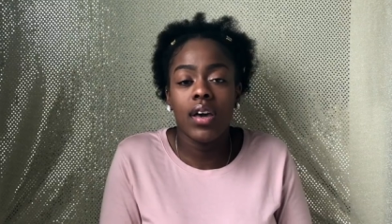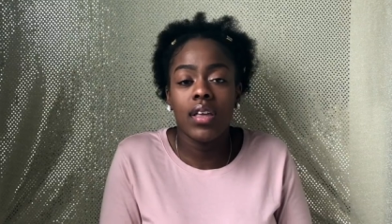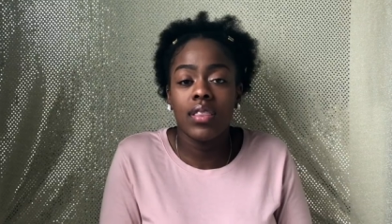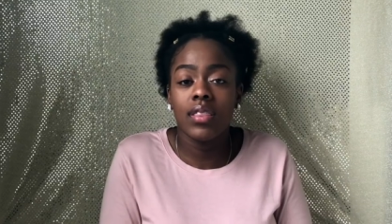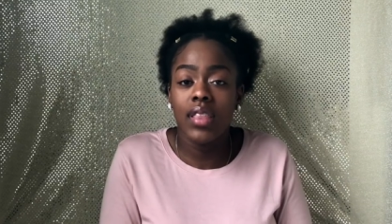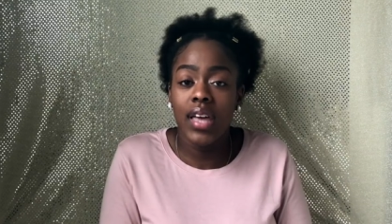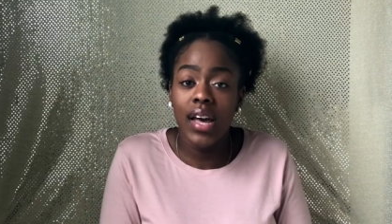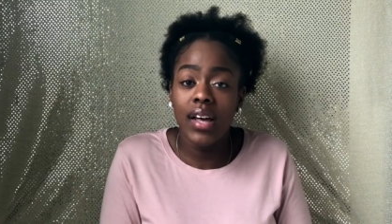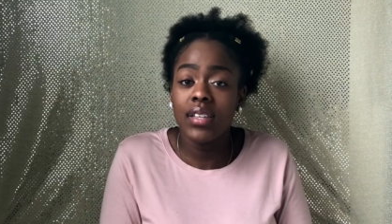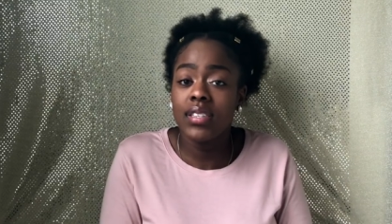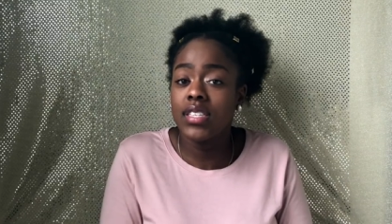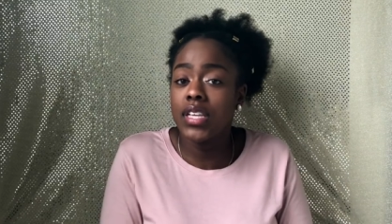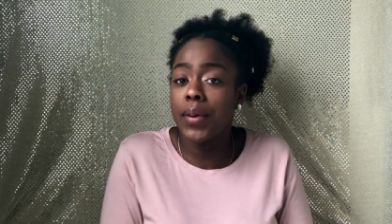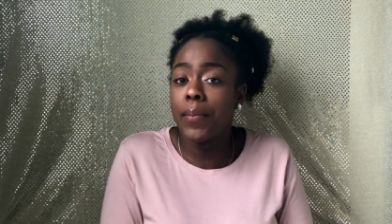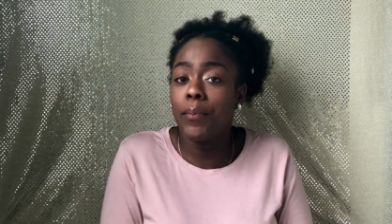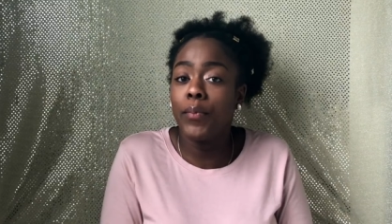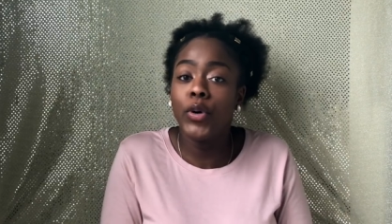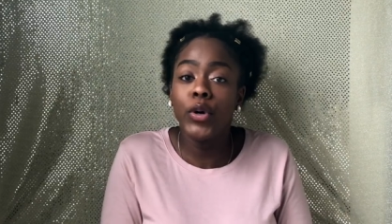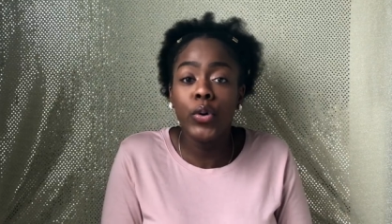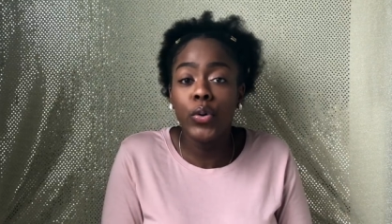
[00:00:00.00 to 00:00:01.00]
And that's
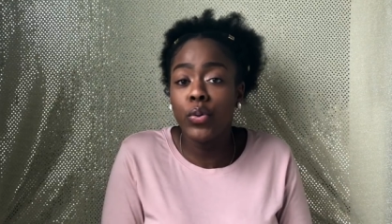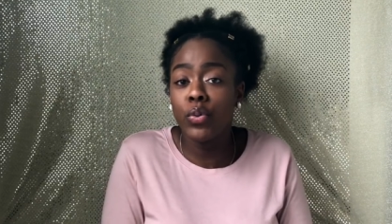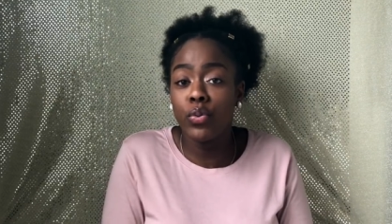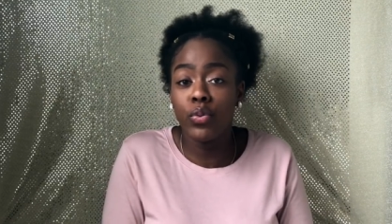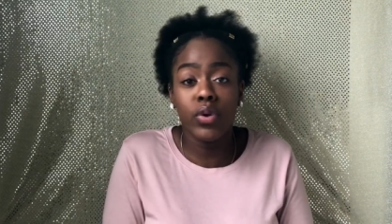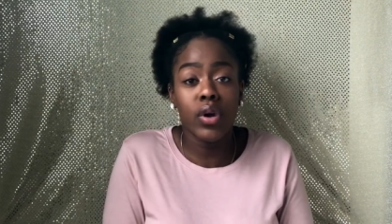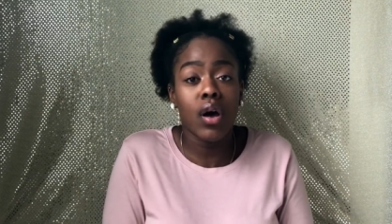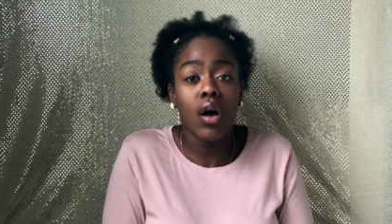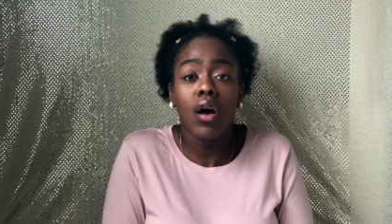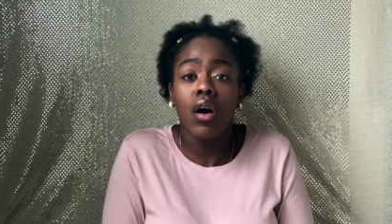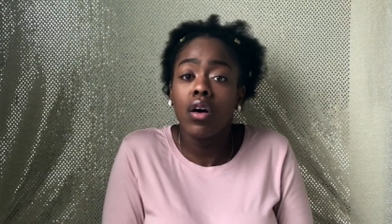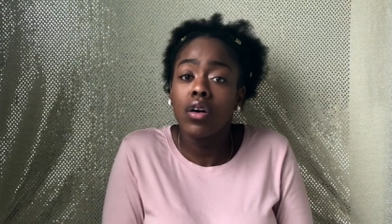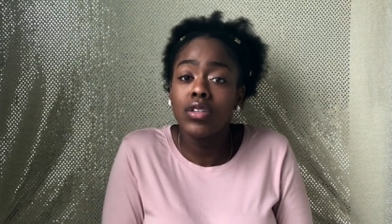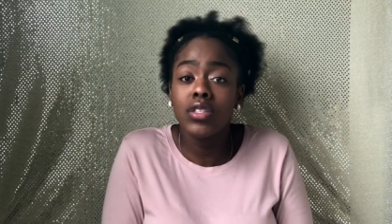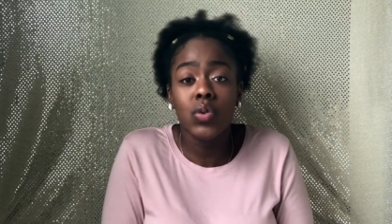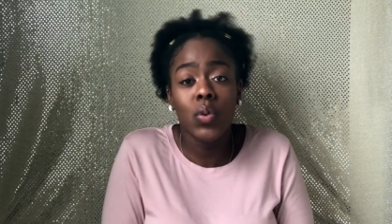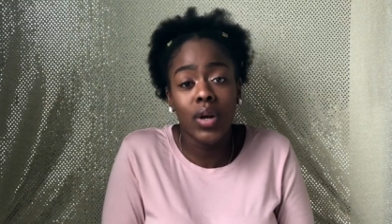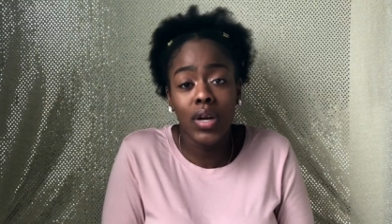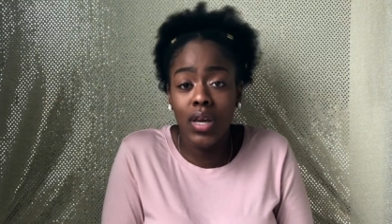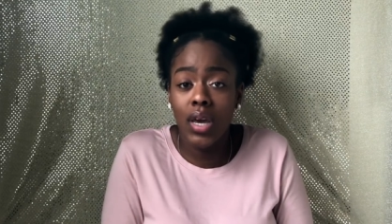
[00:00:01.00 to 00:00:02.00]
mood all
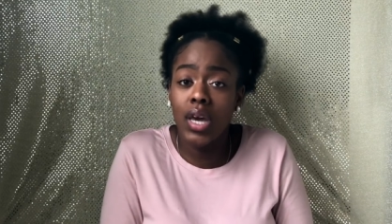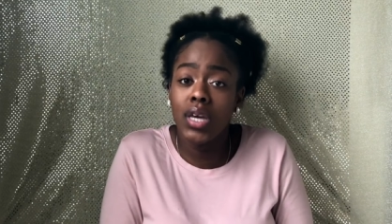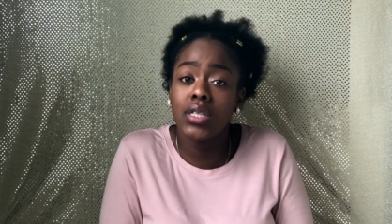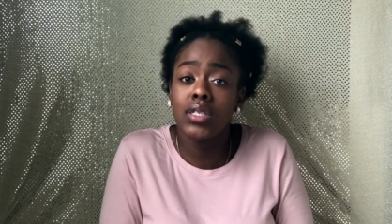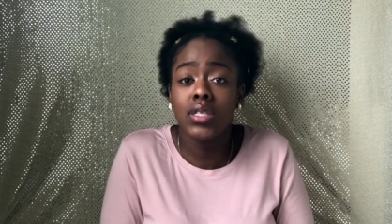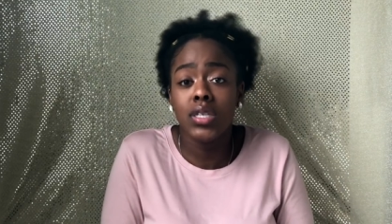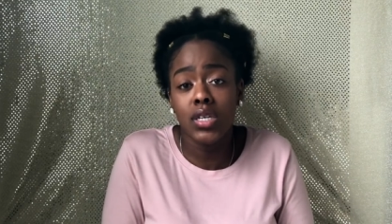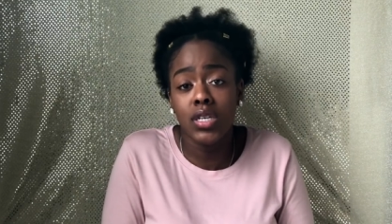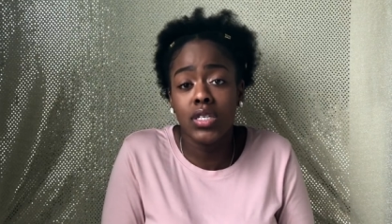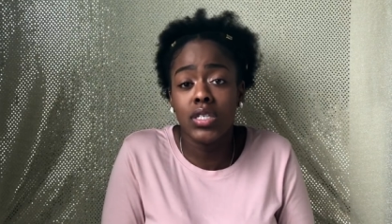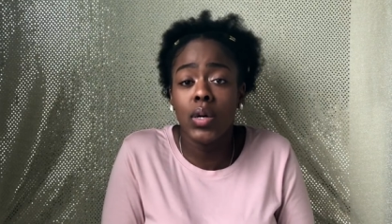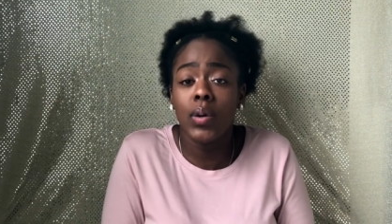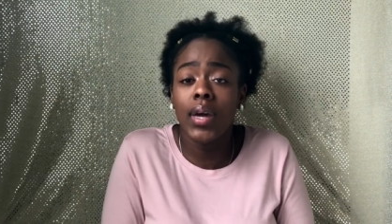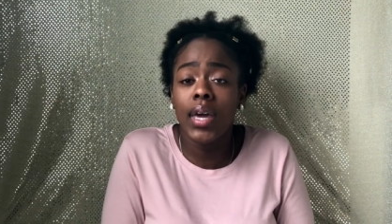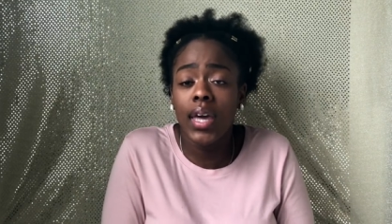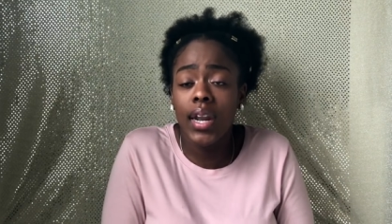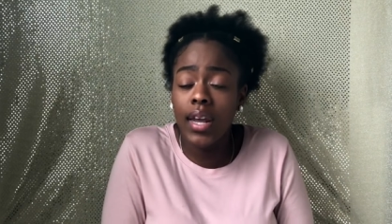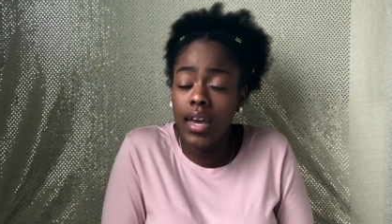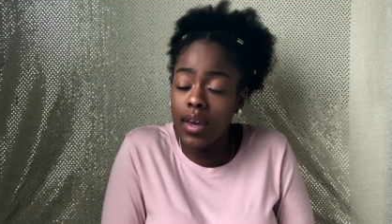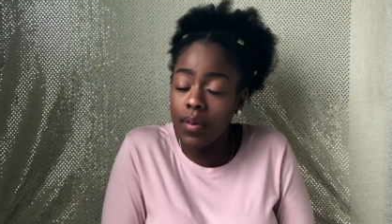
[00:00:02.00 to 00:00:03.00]
2018. So
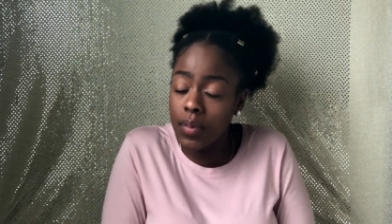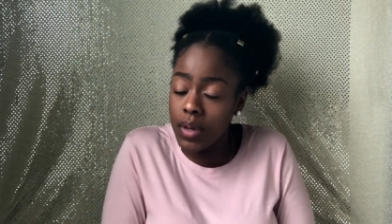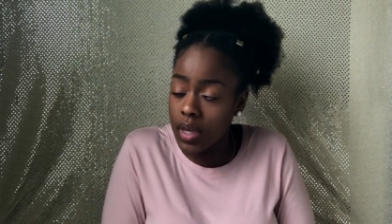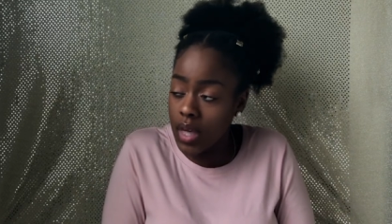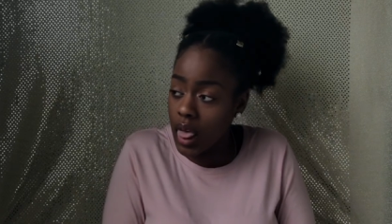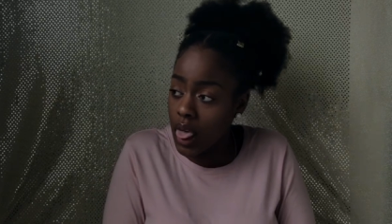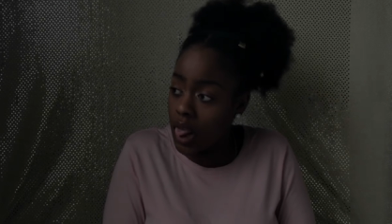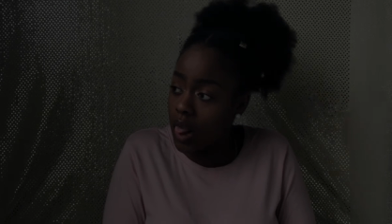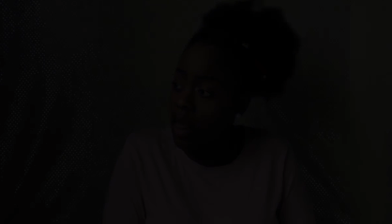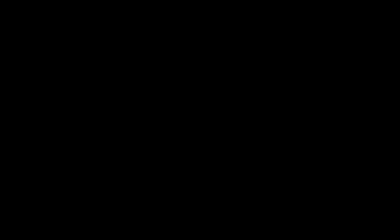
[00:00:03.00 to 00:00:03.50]
get at me.